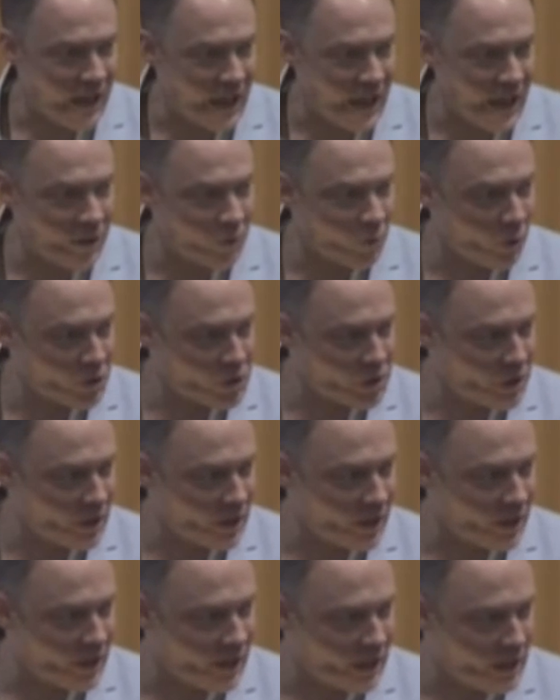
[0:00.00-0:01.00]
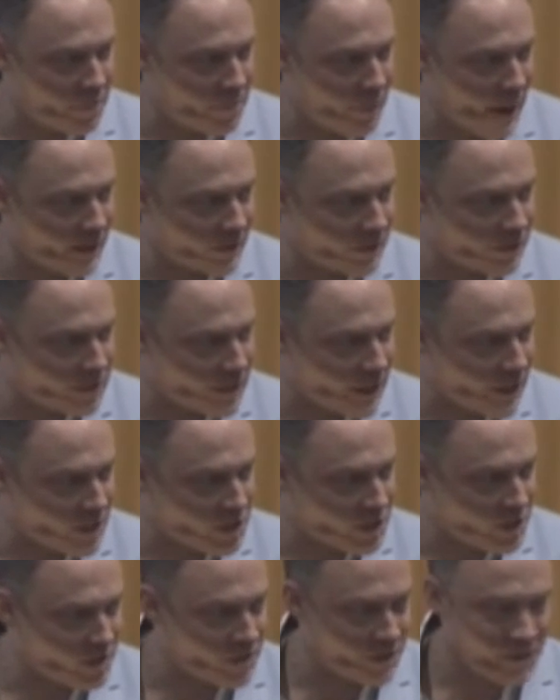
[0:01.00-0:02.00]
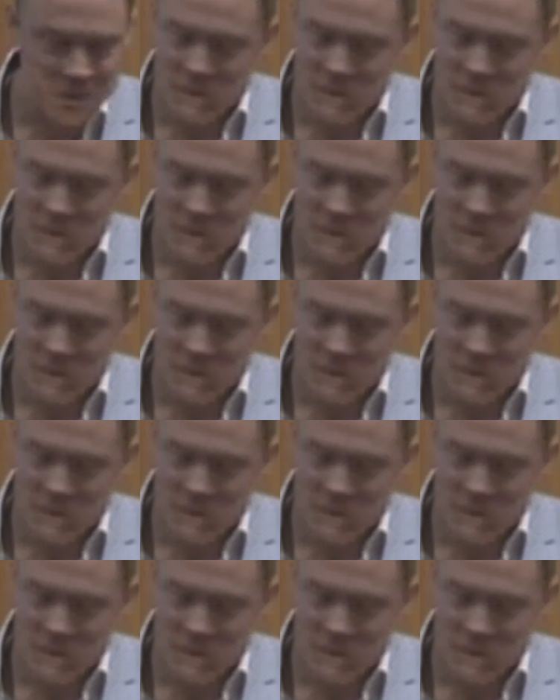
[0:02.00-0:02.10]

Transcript: hand washing in Bangladesh,